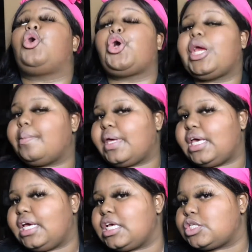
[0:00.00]
green
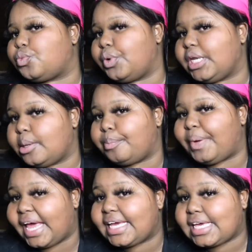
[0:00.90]
beans with the
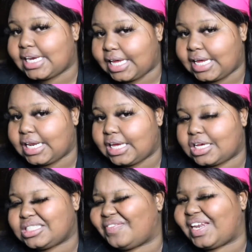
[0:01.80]
bacon in it,
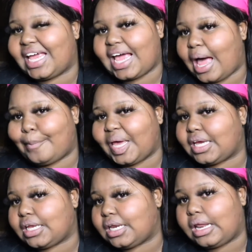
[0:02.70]
because if it ain't got
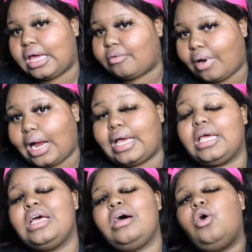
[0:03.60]
bacon, it ain't right.
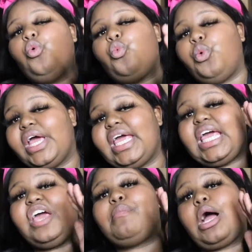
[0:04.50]

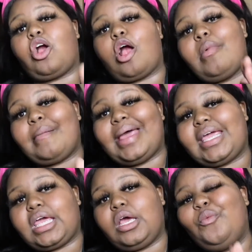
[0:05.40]
With, if my grandma
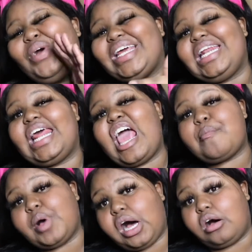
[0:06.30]
make it, with the
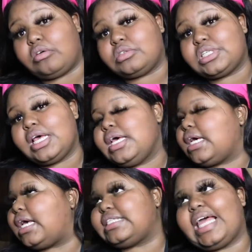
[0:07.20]
neck bones,
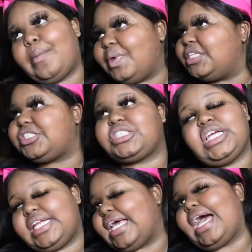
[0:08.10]
because that be the
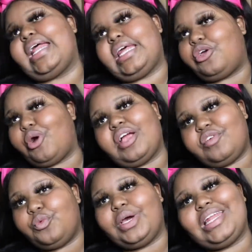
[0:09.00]
shit that got the
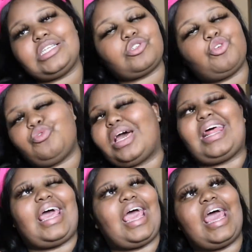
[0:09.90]
gravy with it, so you
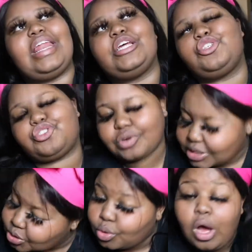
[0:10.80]
gotta add it,
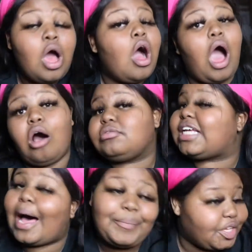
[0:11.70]
drizzle on
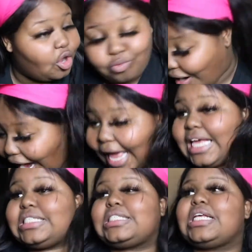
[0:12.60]
top of your
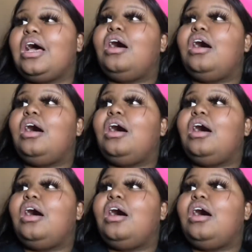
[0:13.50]
rice.